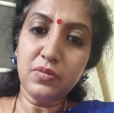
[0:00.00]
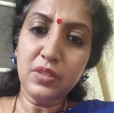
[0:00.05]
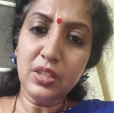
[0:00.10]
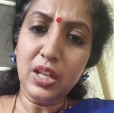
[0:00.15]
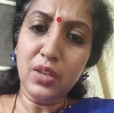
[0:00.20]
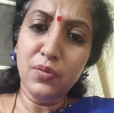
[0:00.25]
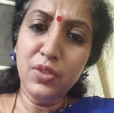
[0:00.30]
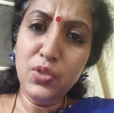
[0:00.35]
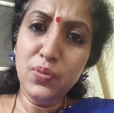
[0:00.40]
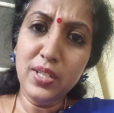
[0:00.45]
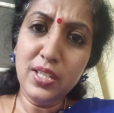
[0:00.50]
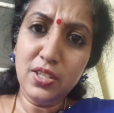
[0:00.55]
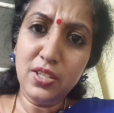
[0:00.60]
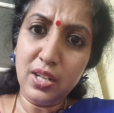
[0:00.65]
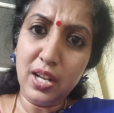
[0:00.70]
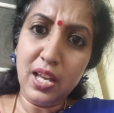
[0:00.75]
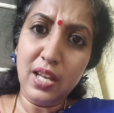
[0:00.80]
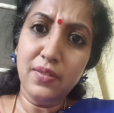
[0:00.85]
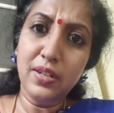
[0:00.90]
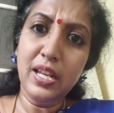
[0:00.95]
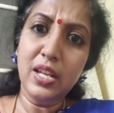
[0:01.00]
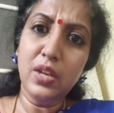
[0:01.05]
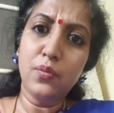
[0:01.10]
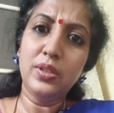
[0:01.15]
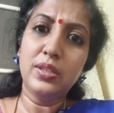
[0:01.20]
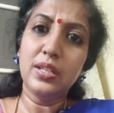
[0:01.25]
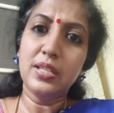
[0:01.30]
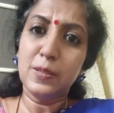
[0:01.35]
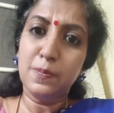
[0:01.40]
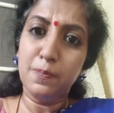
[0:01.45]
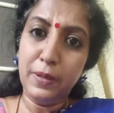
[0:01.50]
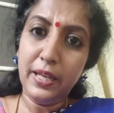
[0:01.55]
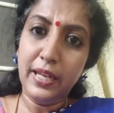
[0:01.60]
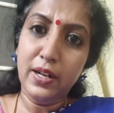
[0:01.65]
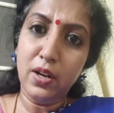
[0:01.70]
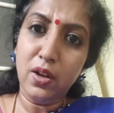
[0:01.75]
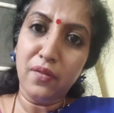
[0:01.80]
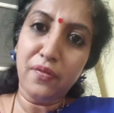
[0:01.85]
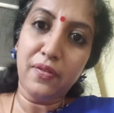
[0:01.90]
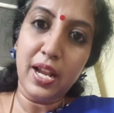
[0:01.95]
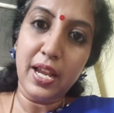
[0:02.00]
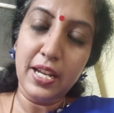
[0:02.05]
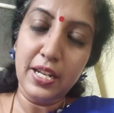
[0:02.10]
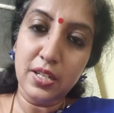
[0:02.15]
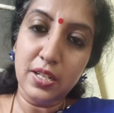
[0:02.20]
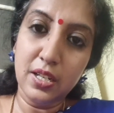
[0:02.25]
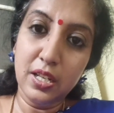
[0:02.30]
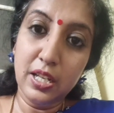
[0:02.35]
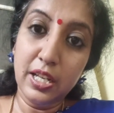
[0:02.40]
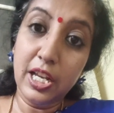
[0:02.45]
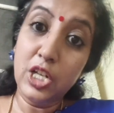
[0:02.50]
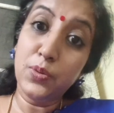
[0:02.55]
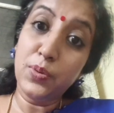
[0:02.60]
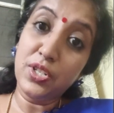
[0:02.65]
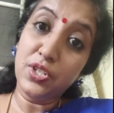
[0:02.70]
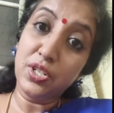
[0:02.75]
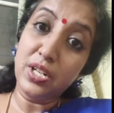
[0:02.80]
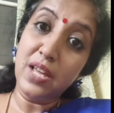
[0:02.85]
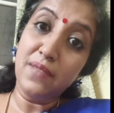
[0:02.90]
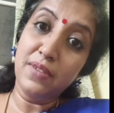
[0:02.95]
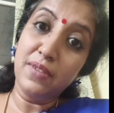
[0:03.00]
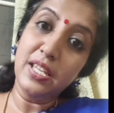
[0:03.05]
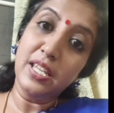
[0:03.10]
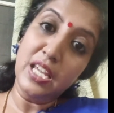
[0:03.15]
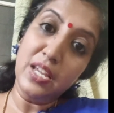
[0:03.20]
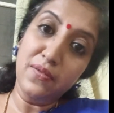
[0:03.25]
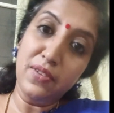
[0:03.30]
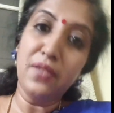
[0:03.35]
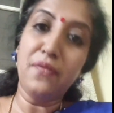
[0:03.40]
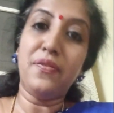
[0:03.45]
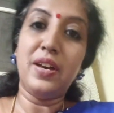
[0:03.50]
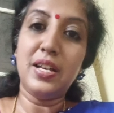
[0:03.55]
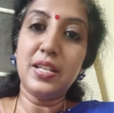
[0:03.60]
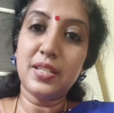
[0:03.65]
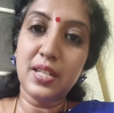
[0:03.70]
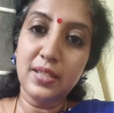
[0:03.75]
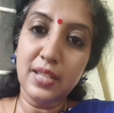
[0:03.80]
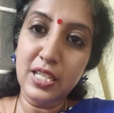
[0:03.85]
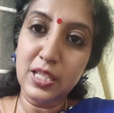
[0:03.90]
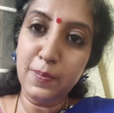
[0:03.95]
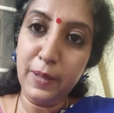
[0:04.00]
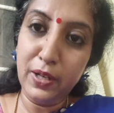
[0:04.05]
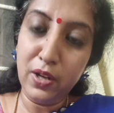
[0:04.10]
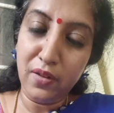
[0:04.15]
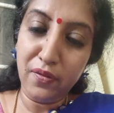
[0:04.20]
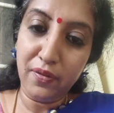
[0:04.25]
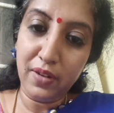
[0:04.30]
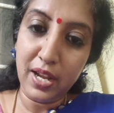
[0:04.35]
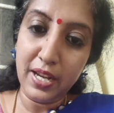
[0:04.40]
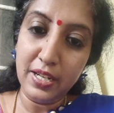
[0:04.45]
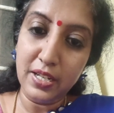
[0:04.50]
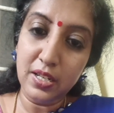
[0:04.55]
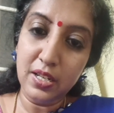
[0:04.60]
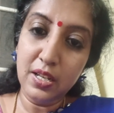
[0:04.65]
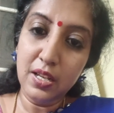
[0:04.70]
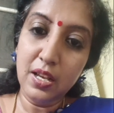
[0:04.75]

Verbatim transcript: which was traveling with the speed of light. It was traveling even faster than speed of light.